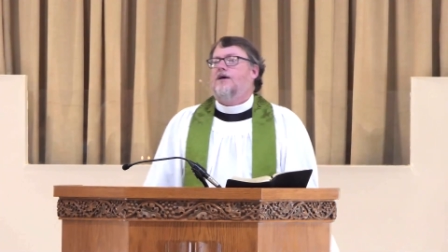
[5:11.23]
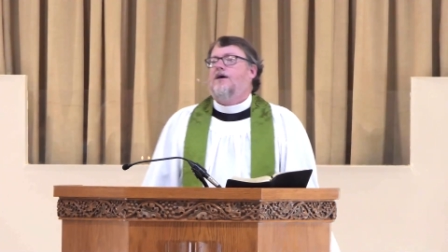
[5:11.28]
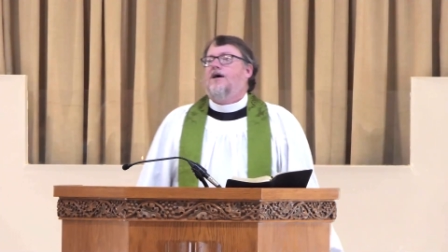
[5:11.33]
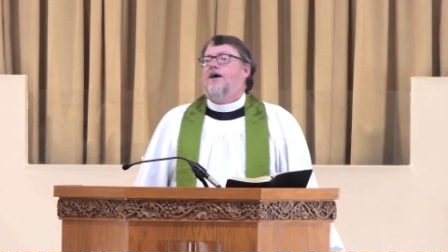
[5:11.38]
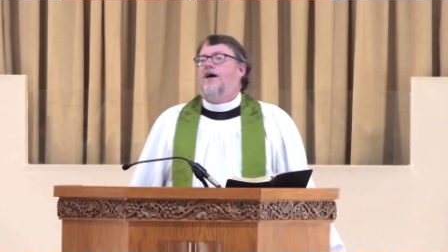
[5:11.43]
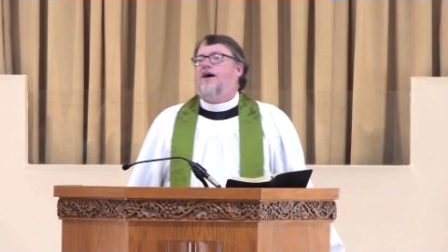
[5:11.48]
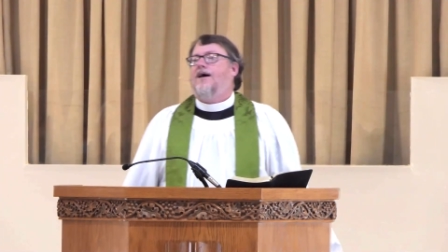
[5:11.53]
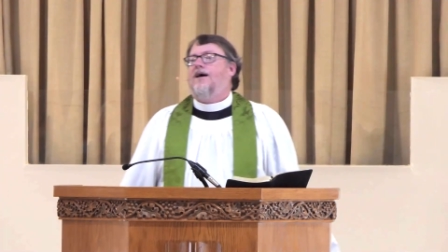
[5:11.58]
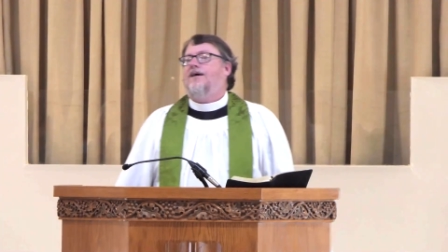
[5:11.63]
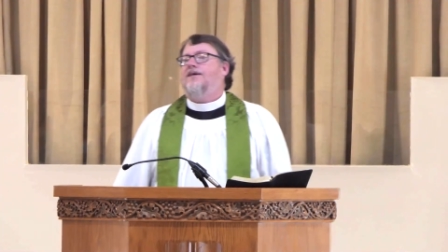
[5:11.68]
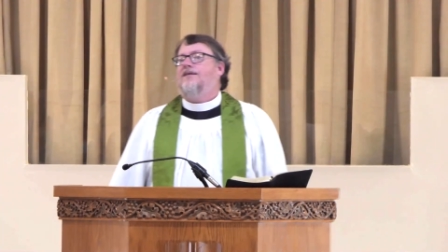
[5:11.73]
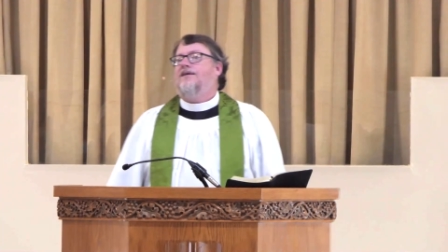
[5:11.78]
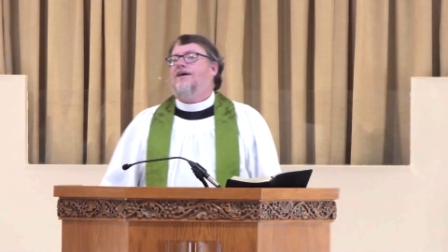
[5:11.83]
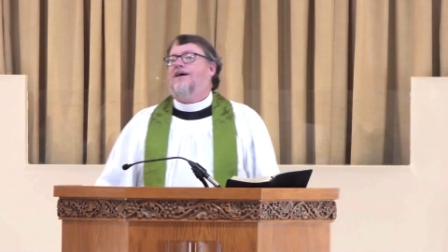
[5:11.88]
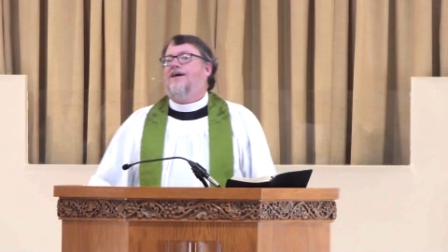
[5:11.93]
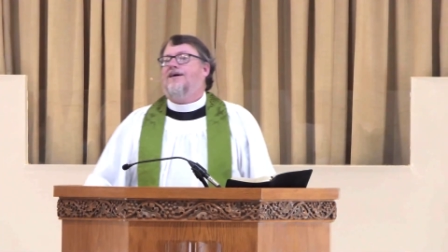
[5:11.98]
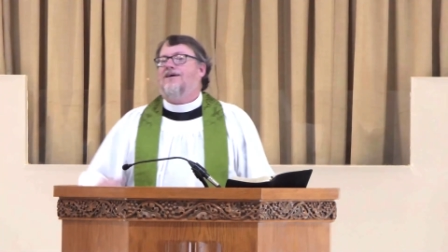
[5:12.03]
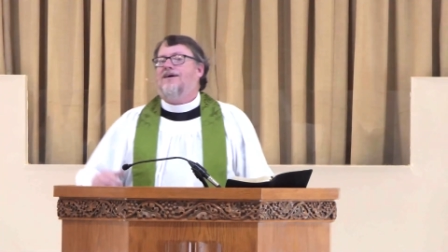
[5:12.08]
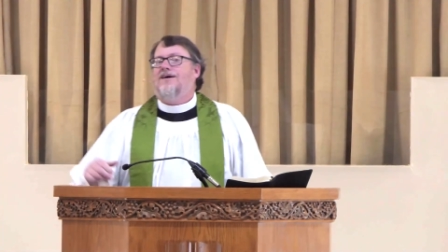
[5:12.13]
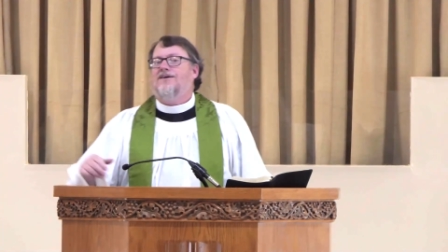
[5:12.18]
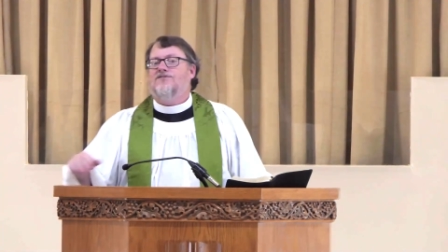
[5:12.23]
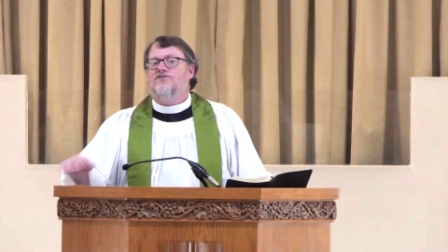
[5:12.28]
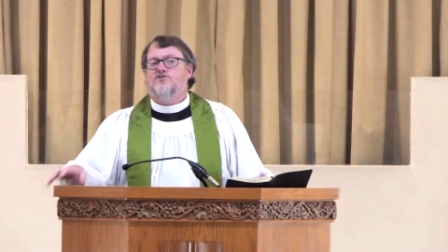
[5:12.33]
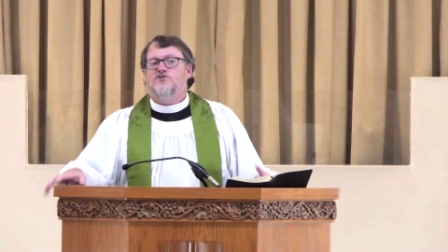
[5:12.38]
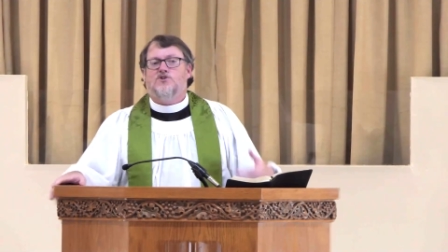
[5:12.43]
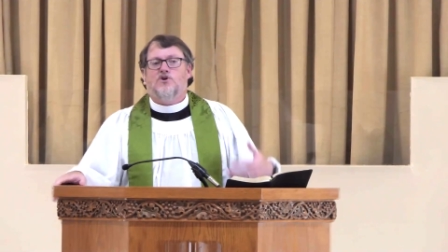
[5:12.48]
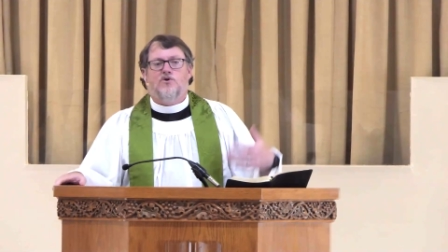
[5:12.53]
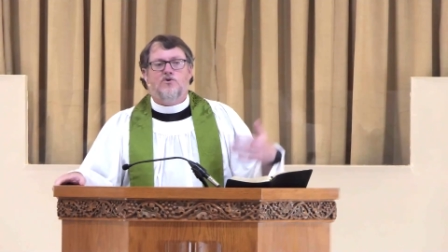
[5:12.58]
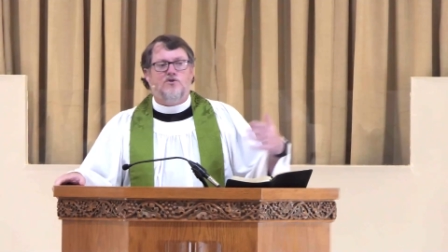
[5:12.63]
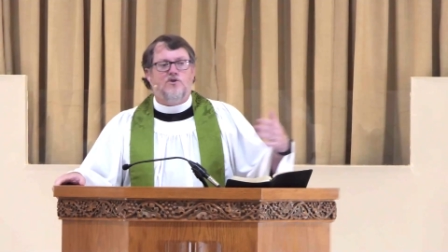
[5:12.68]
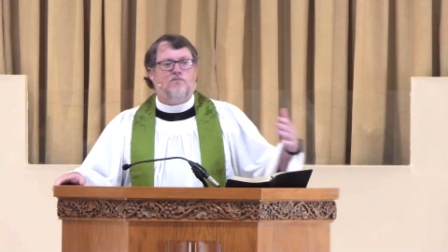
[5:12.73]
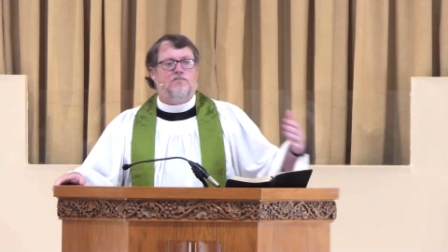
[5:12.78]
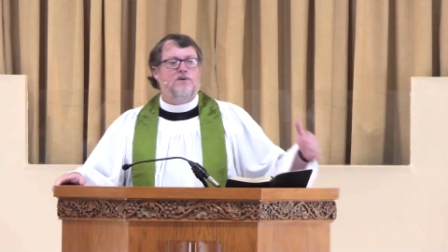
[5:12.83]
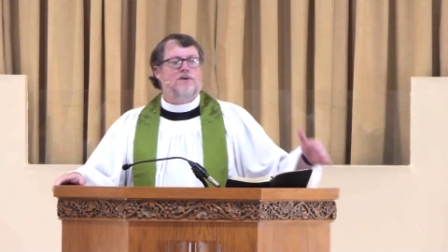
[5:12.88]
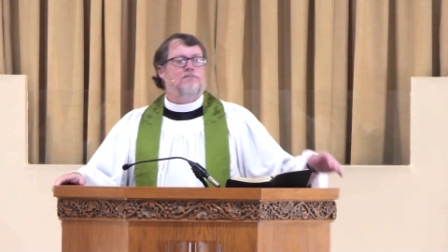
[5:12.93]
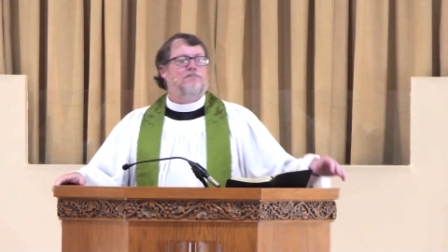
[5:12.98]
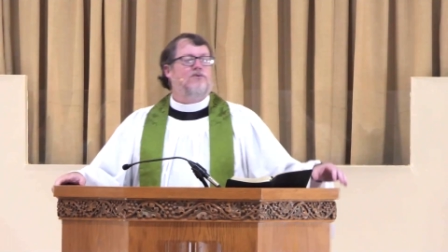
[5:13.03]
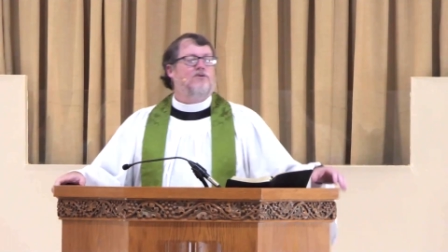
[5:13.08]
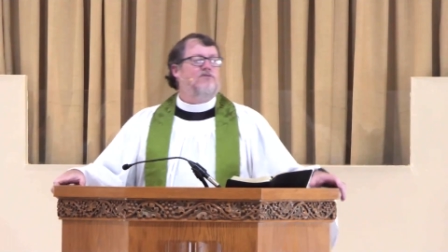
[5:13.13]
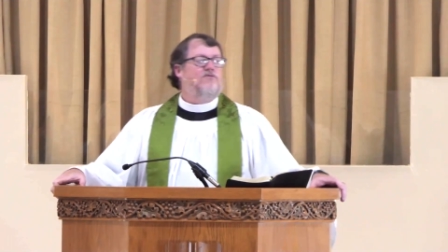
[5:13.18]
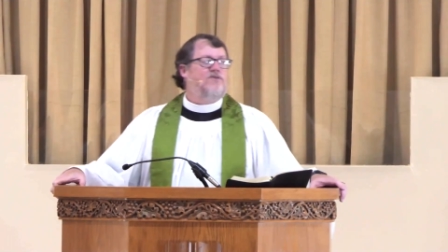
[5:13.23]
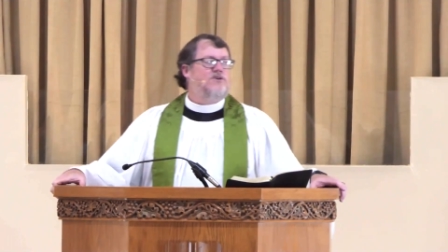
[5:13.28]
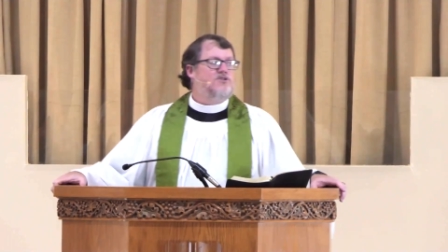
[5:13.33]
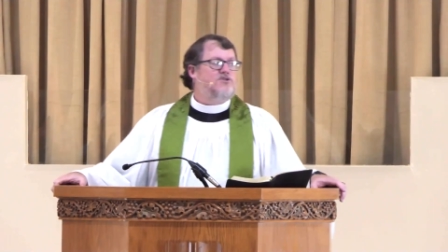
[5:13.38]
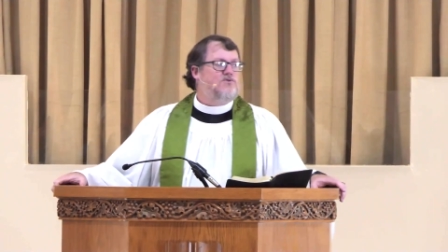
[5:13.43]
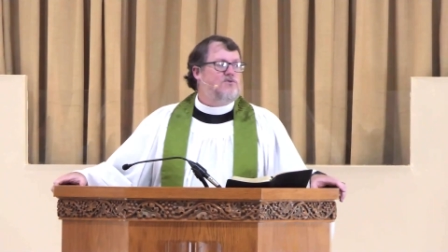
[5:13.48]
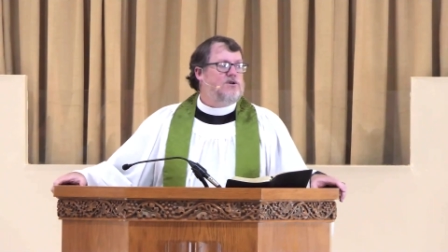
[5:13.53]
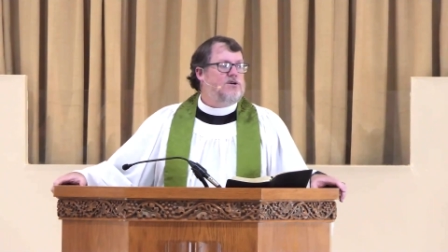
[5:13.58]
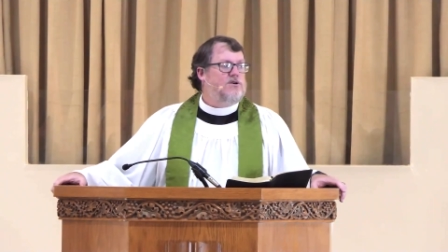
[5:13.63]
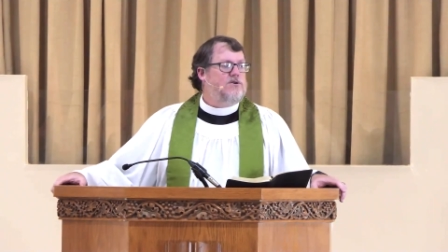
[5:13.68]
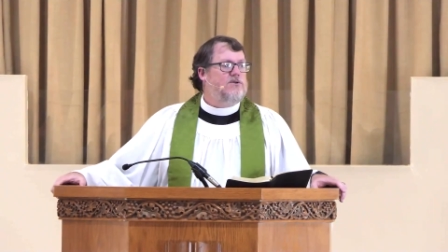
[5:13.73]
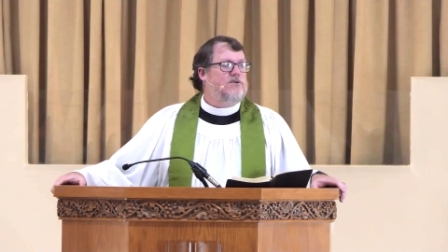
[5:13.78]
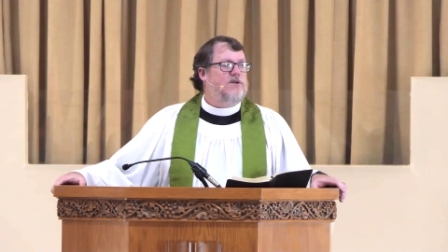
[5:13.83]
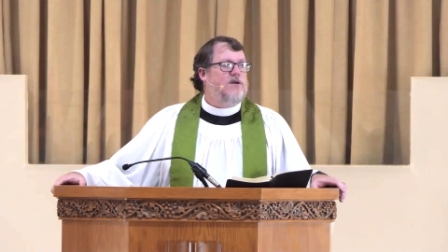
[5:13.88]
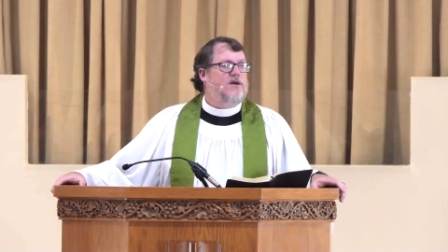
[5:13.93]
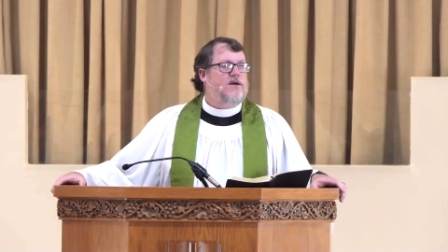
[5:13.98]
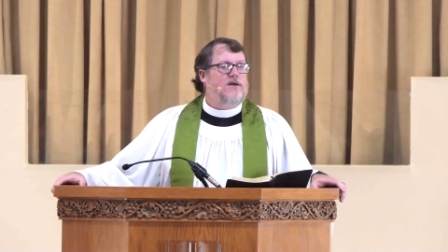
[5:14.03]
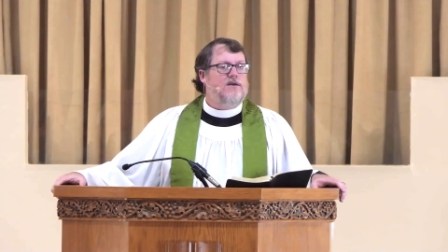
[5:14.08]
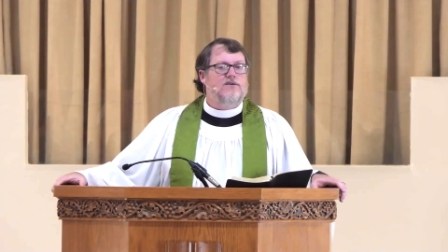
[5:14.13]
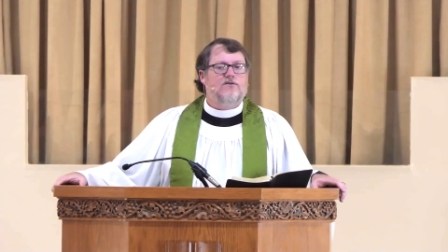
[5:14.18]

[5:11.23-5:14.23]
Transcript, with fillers: And, uh, and so the people of Israel uh,